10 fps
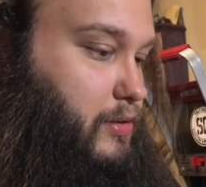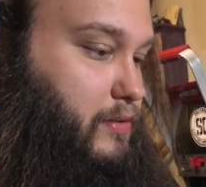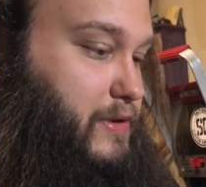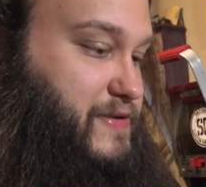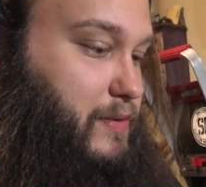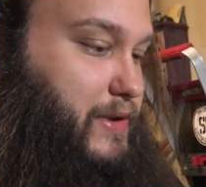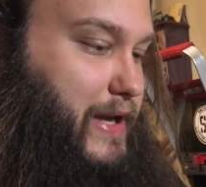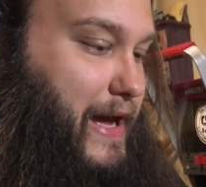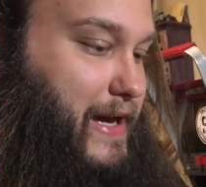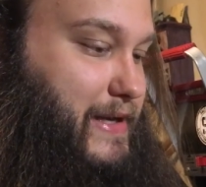This one
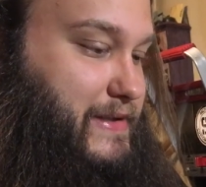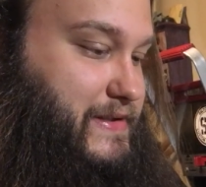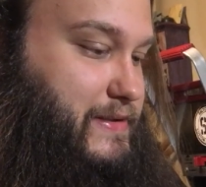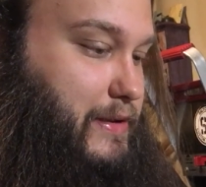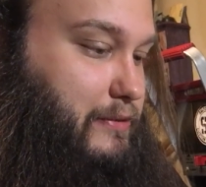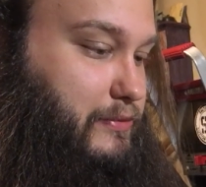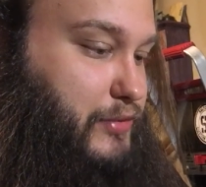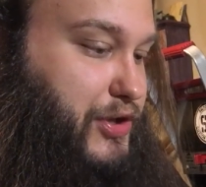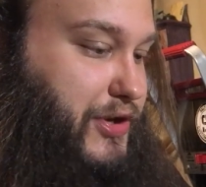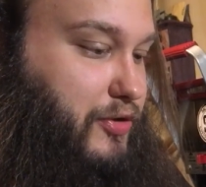has a
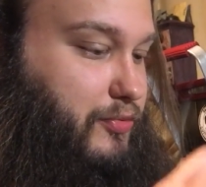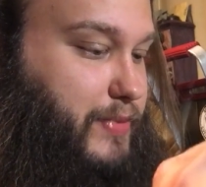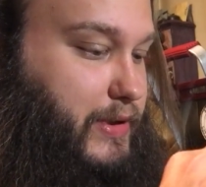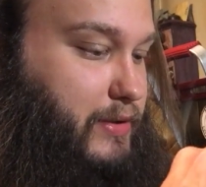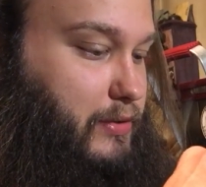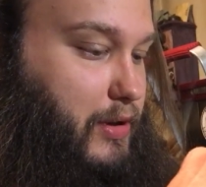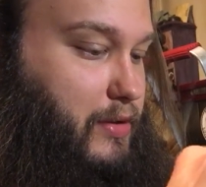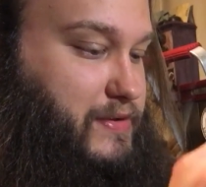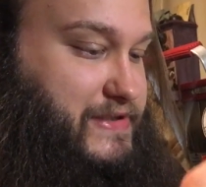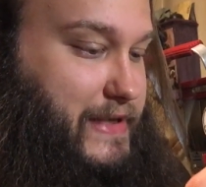little bit
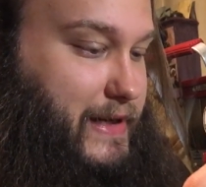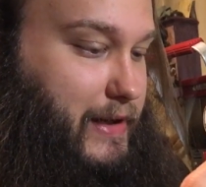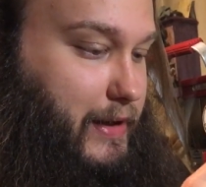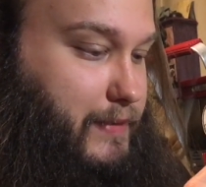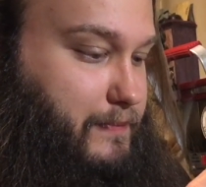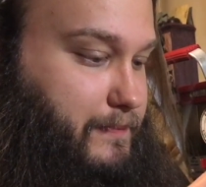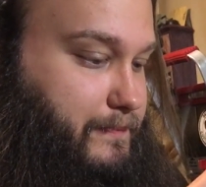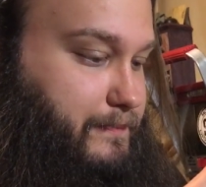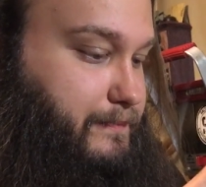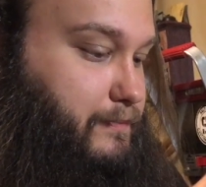low stack height.
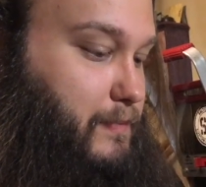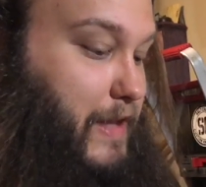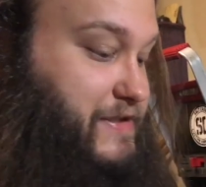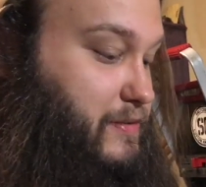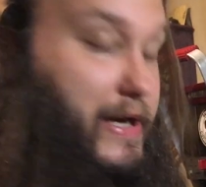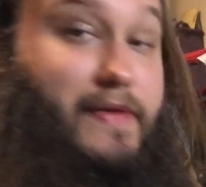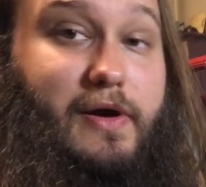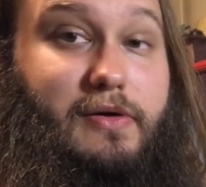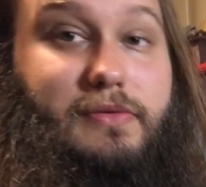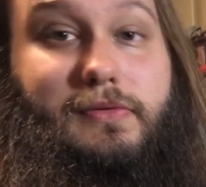That's okay
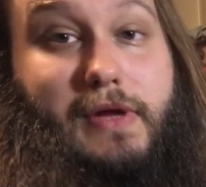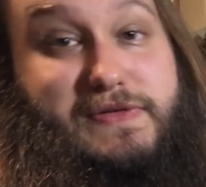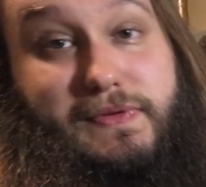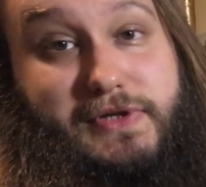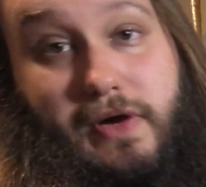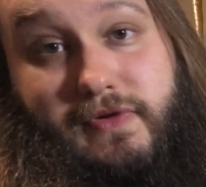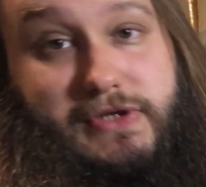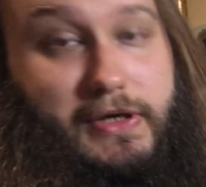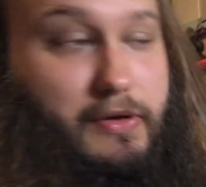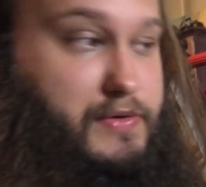though, that's what the
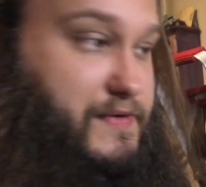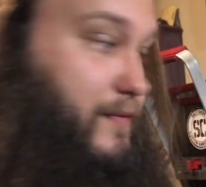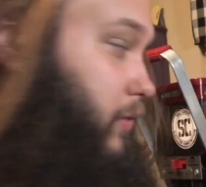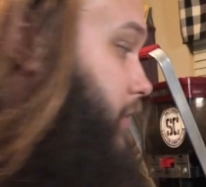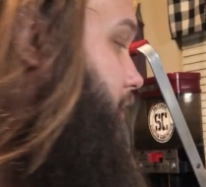overshot cards are for.